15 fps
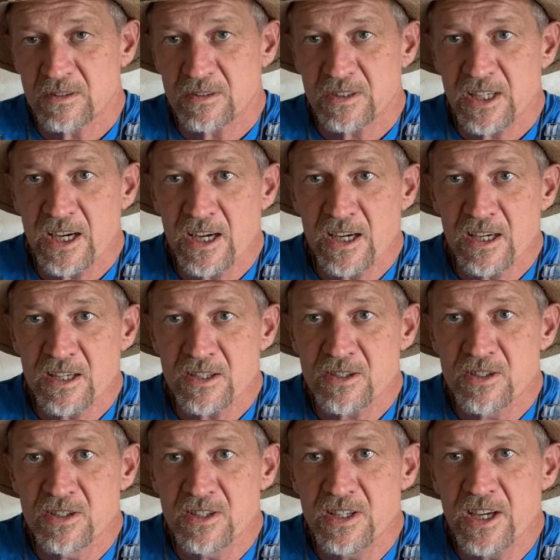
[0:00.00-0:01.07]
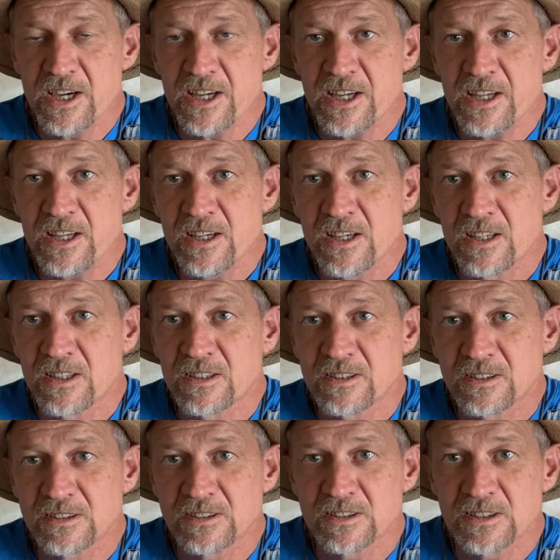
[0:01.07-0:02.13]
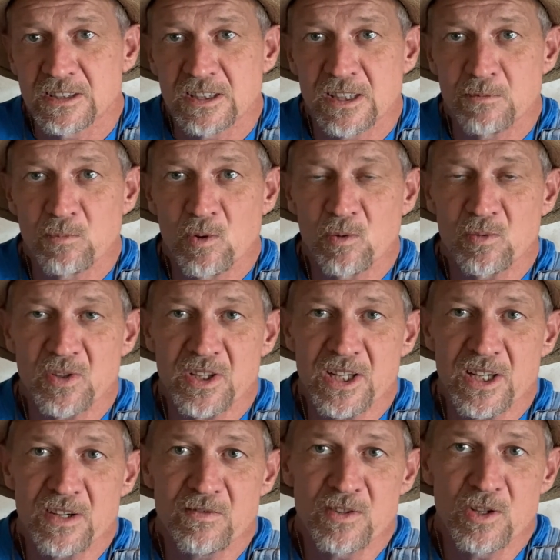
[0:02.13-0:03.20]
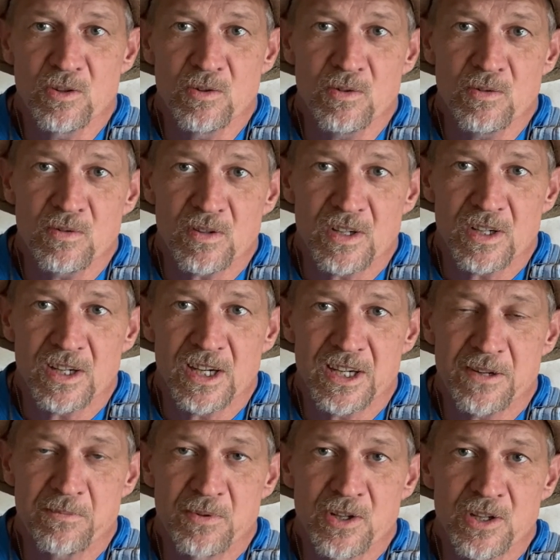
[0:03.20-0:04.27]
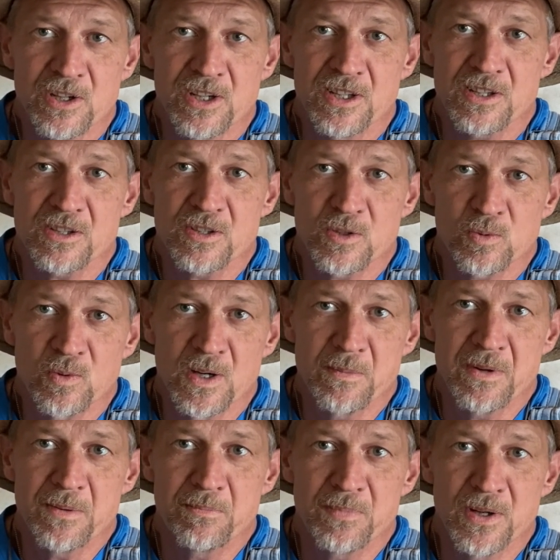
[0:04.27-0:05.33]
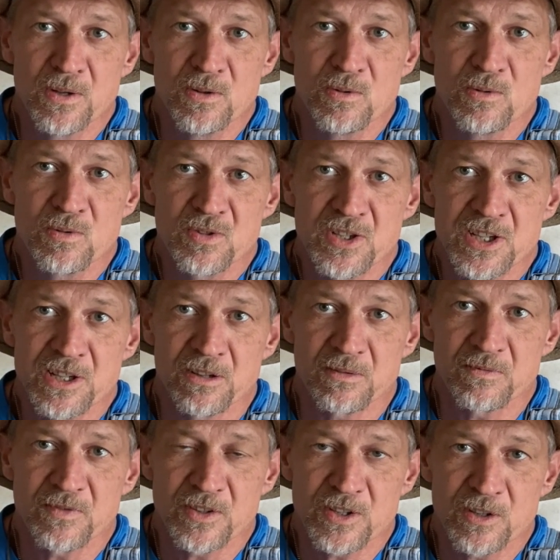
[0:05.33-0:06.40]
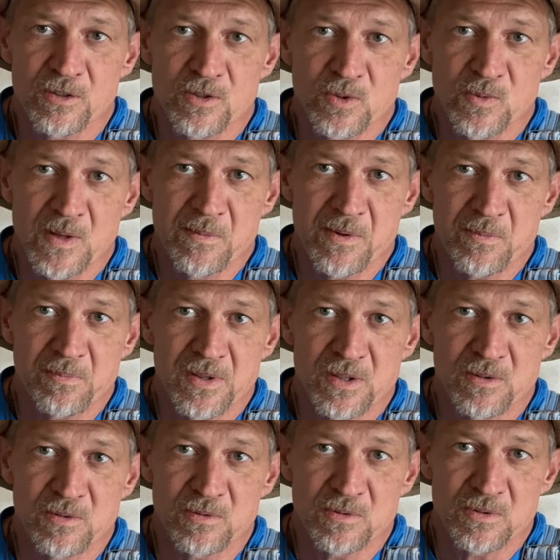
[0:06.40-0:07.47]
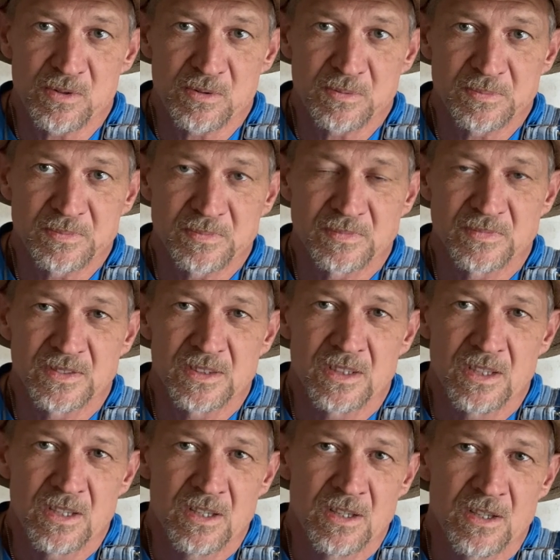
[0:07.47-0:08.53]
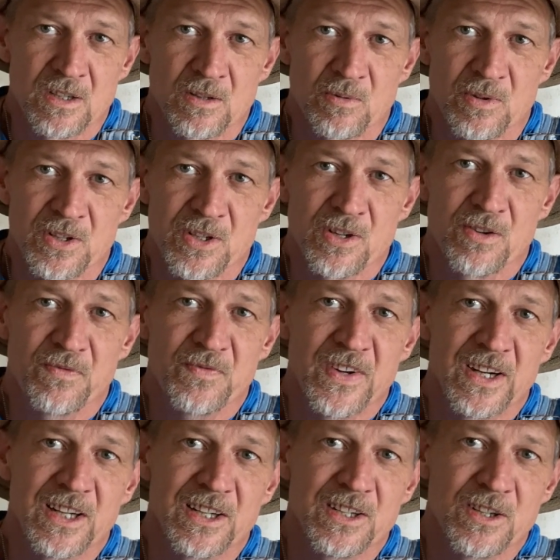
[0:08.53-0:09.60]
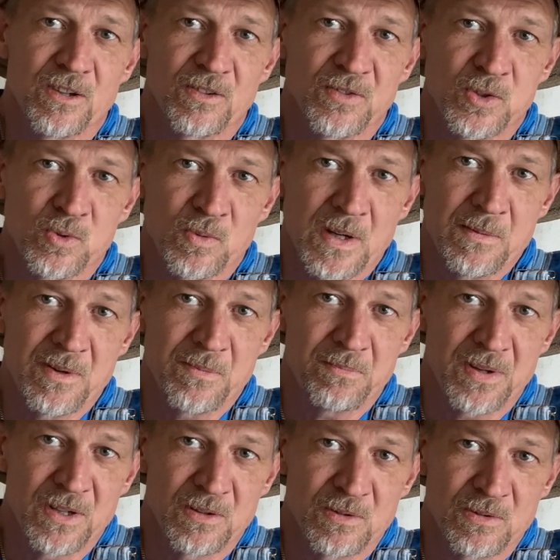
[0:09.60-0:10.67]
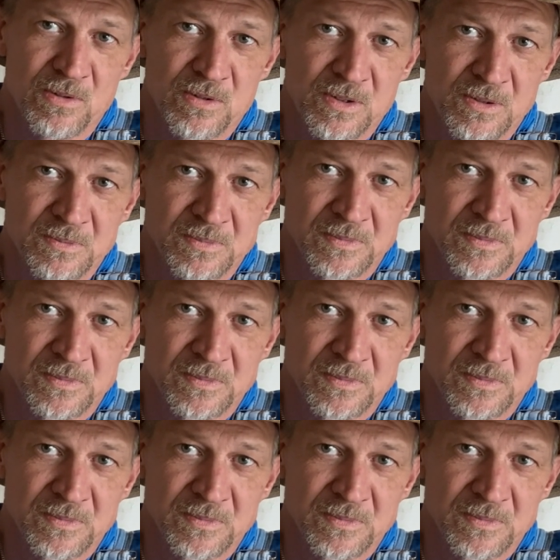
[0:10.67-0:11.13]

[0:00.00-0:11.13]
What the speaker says: Guys, today I'm wanting to give you a good swimming pool tip for your swimming pools. When you fill in your swimming pools,